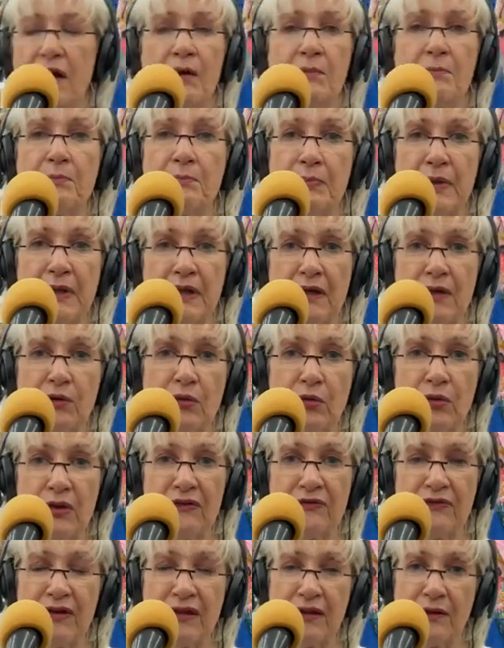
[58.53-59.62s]
our Big
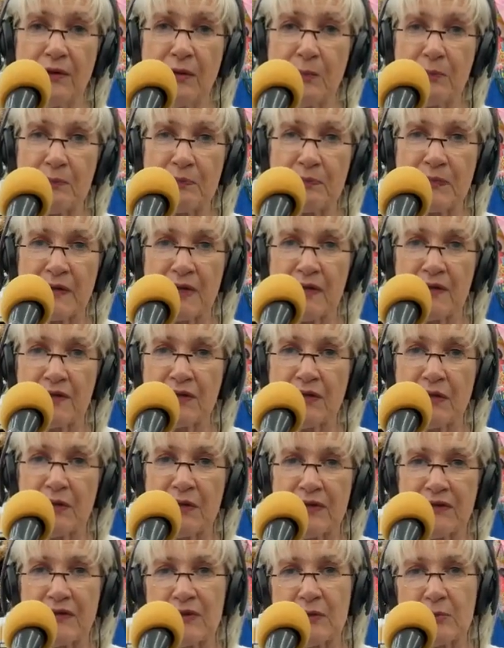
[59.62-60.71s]
Reveal. So
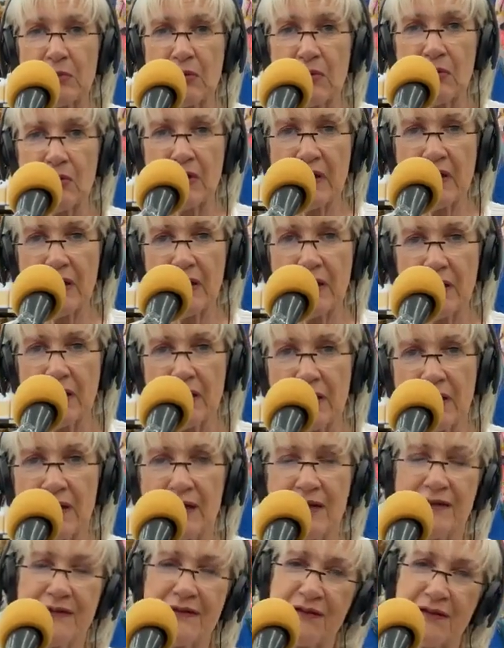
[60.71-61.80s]
is it a boy?
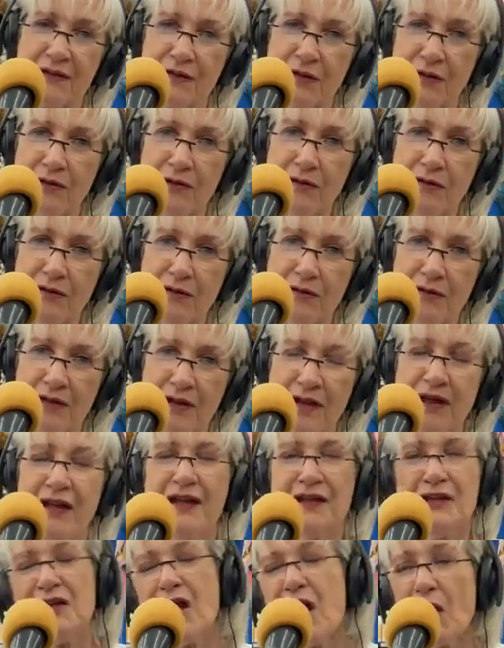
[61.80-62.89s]
Is it a girl?
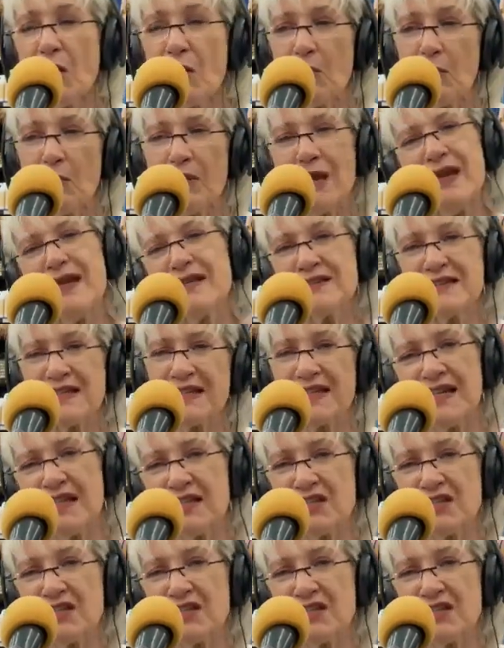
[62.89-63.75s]
No, it's a